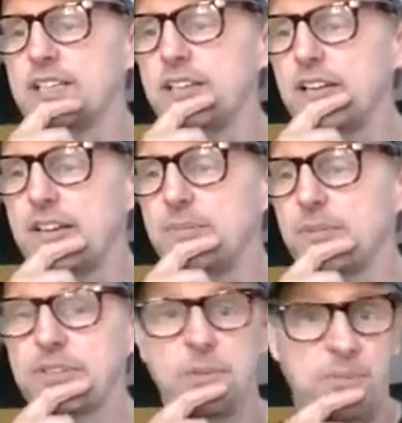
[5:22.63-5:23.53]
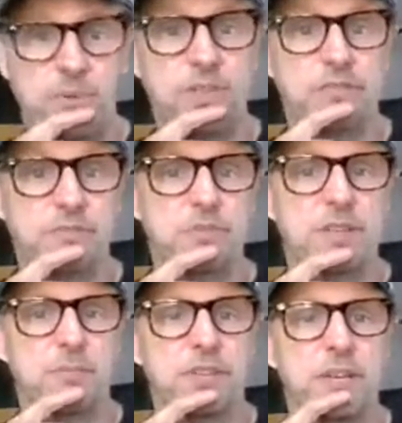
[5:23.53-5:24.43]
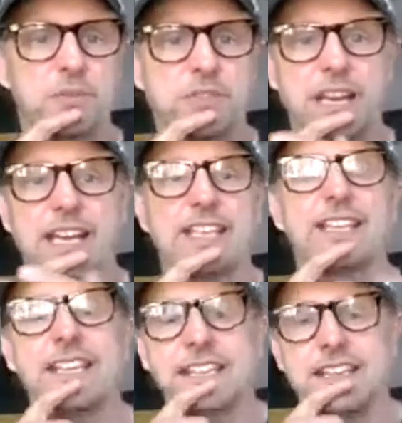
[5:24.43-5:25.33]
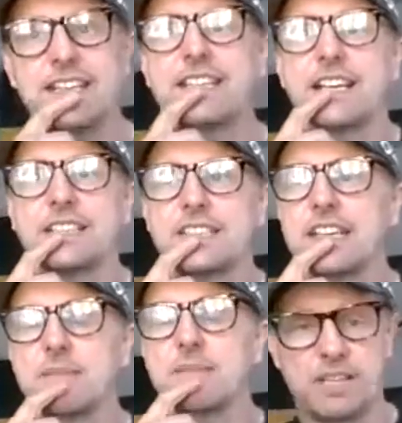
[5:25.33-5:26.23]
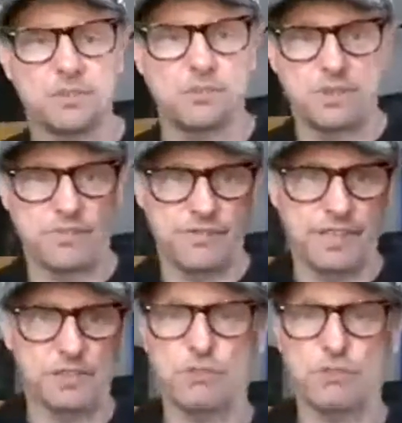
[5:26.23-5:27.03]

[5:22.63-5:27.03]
because I bought this from somebody else, and it does seem, touch wood, fingers